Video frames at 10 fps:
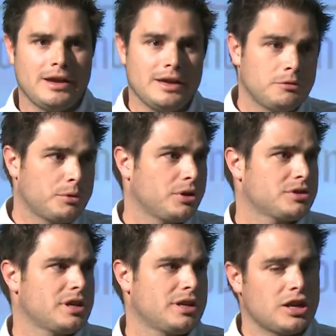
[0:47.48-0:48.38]
in real
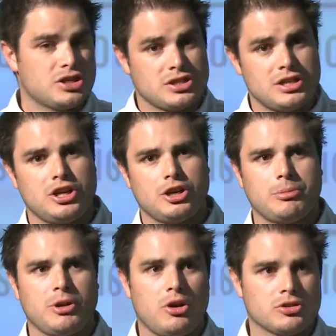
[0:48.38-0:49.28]
estate, not just here,
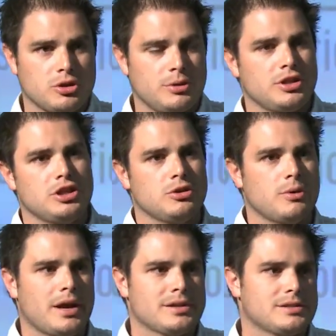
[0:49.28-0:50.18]
but also in the
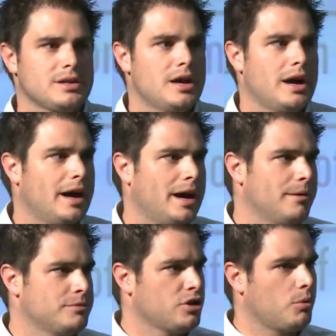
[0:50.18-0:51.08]
U.S.
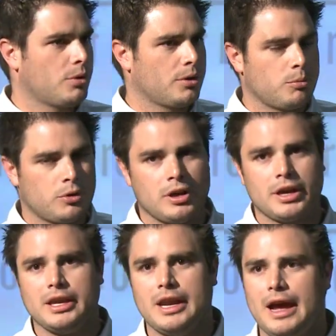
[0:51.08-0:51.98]
So we're
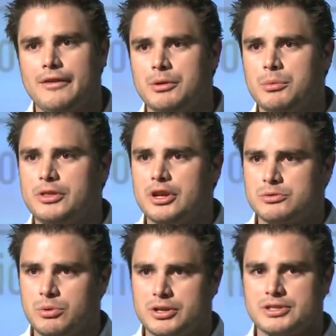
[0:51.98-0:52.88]
lucky to have him with us.
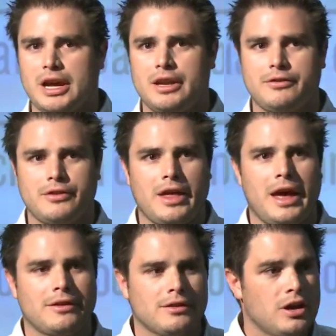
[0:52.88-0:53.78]
We're excited for
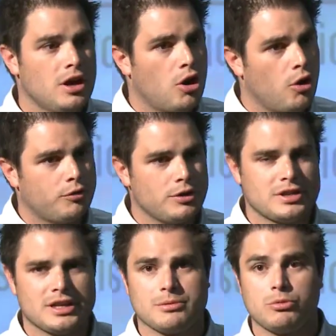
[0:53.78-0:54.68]
that. Hopefully you
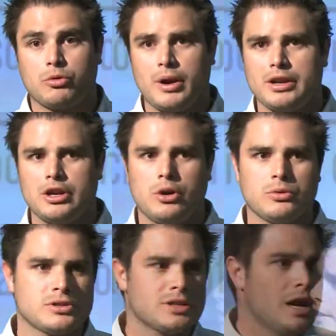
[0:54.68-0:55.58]
take some great
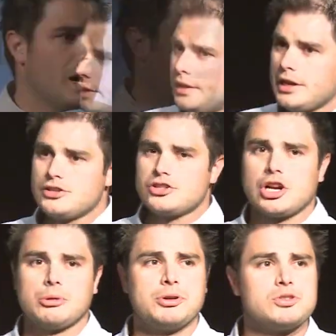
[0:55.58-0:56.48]
notes. Ladies and
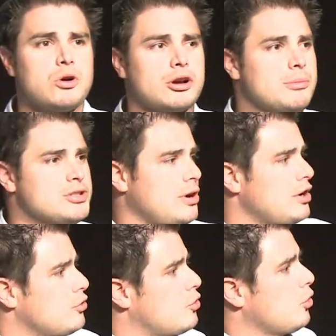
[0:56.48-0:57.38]
gentlemen, please welcome Mr.
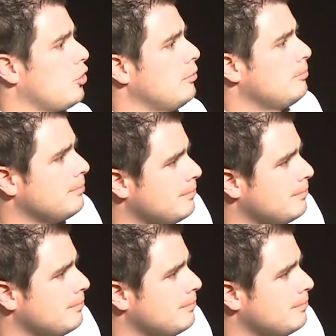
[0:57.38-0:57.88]
Andrew Cordle.